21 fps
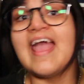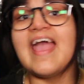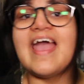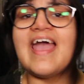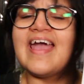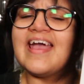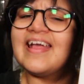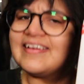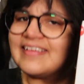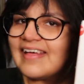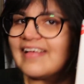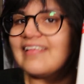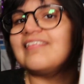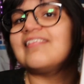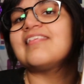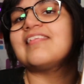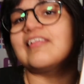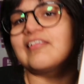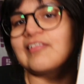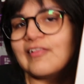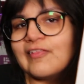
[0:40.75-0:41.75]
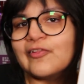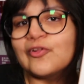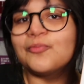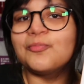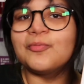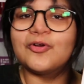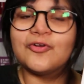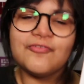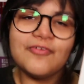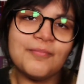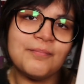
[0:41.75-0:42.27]
And yes, this is a little
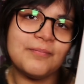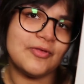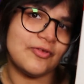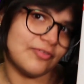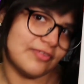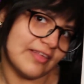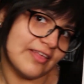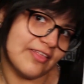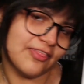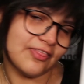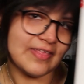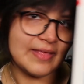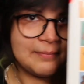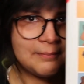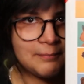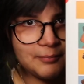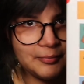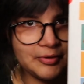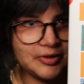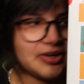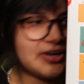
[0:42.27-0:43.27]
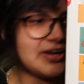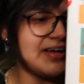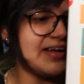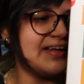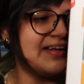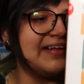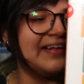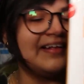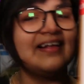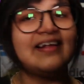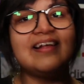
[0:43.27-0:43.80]
bit of a music theme book.
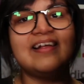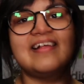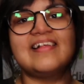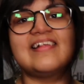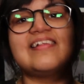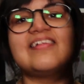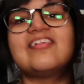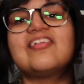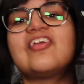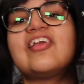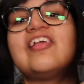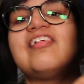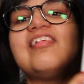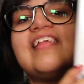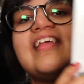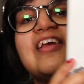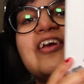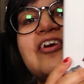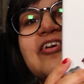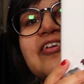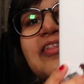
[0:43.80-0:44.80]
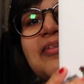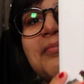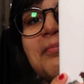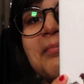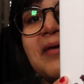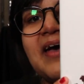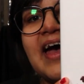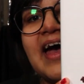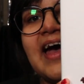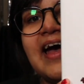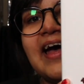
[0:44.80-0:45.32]
As you can see here in the
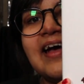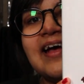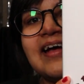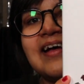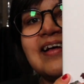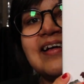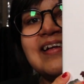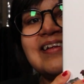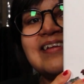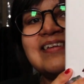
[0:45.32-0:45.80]
back.